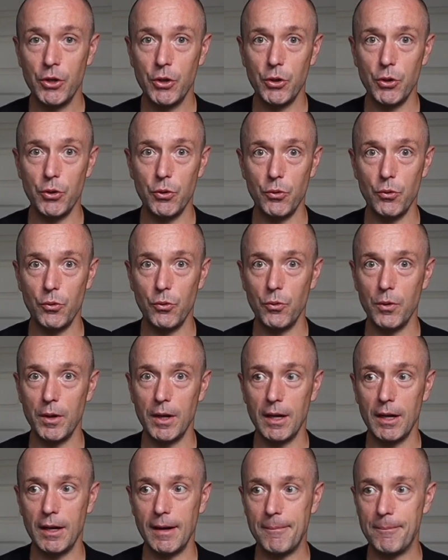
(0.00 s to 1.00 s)
who
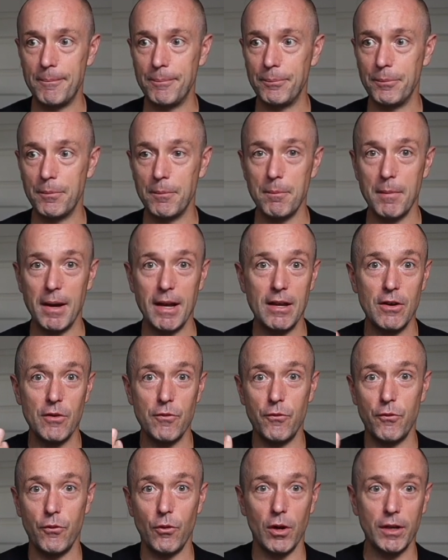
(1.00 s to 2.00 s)
may have
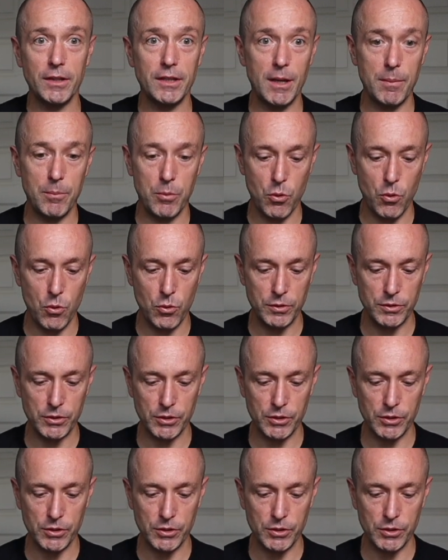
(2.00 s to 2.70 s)
fried their port.